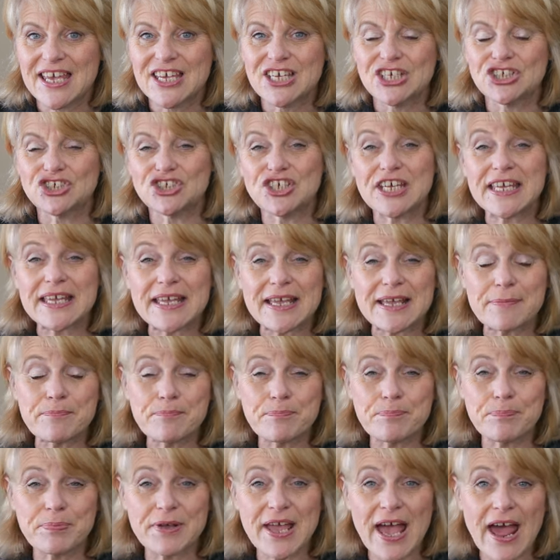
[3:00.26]
She
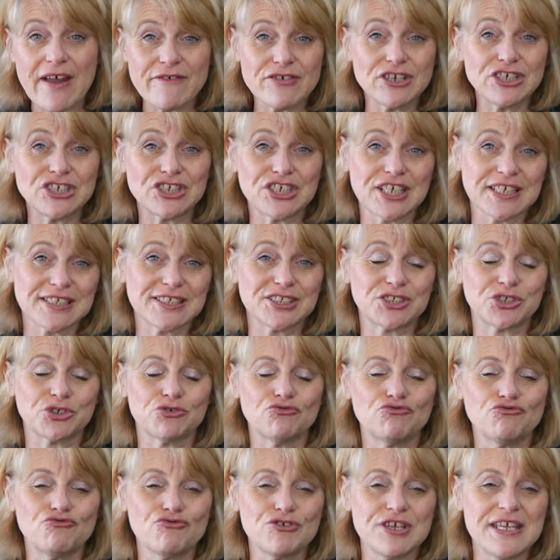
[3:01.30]
encouraged us
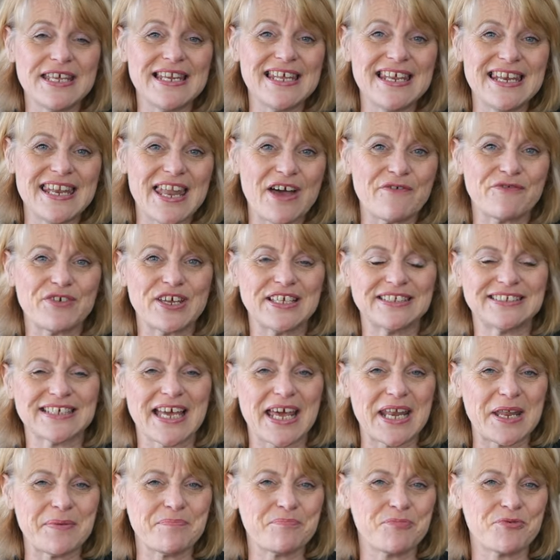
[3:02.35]
to really love it
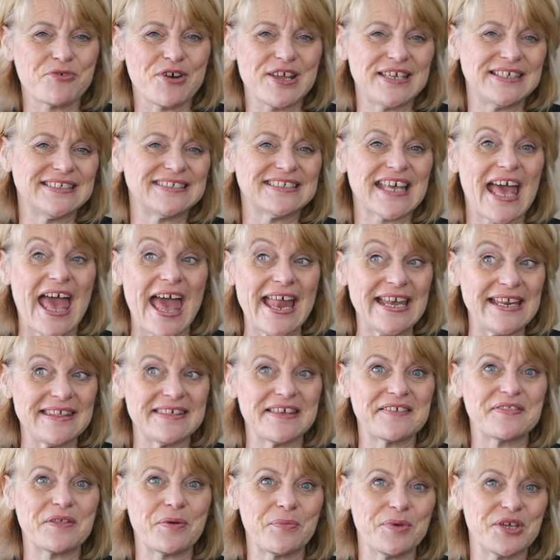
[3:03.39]
and embrace
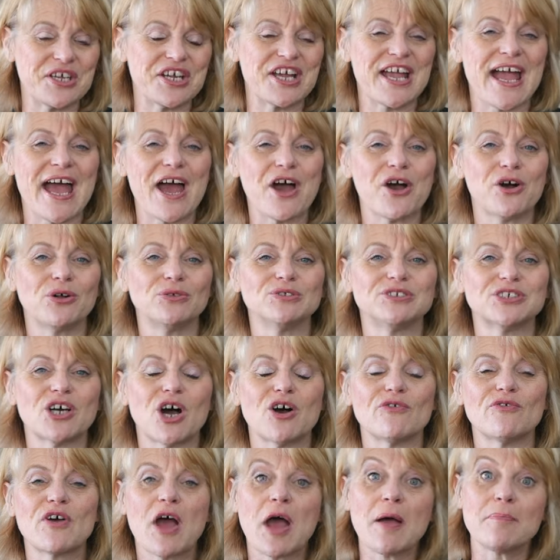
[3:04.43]
anything that we could get hold
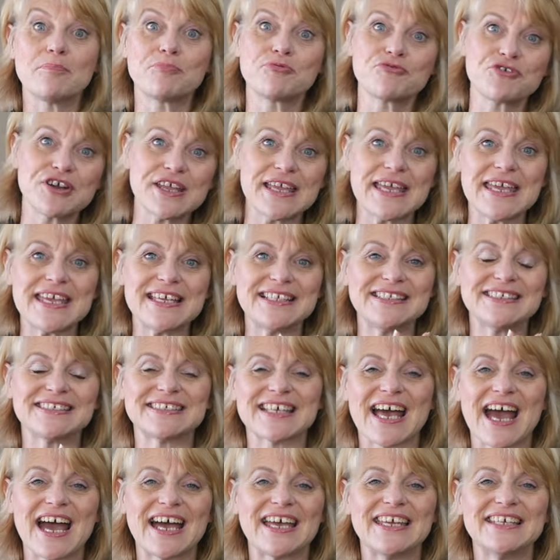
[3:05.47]
of, bring it
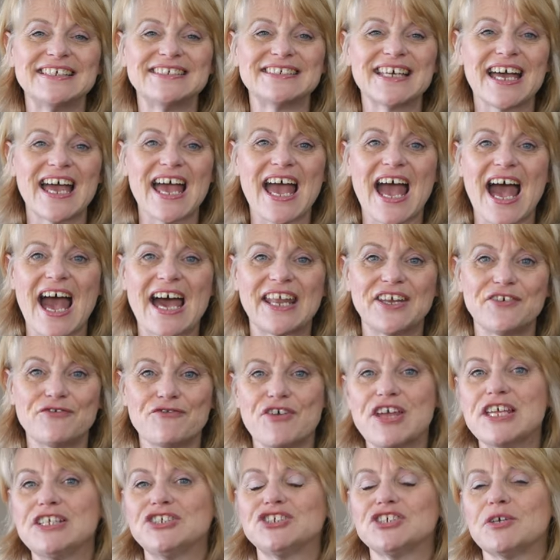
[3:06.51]
inside and
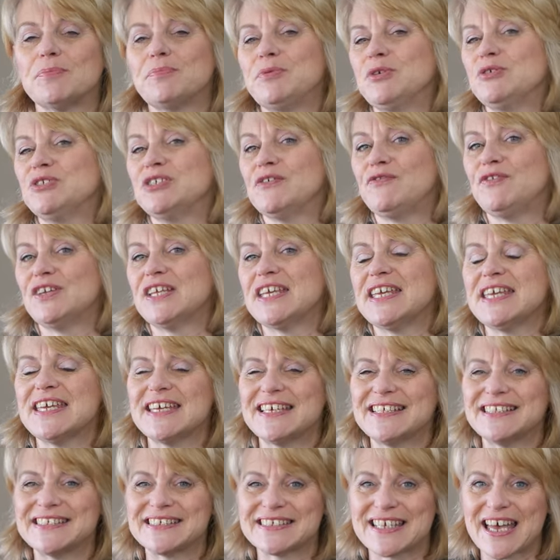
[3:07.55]
arrange it beautifully
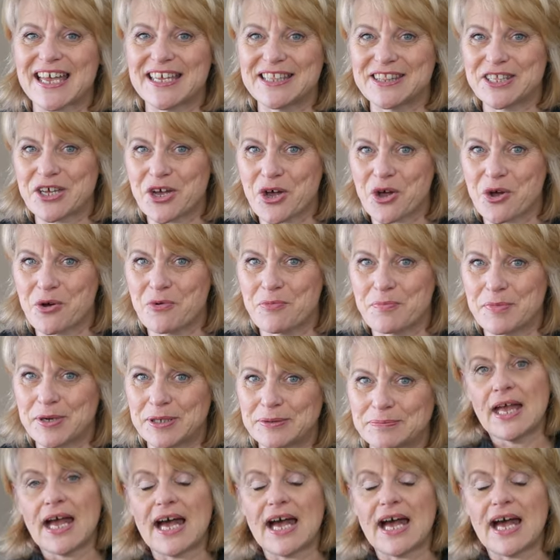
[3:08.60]
inside the home.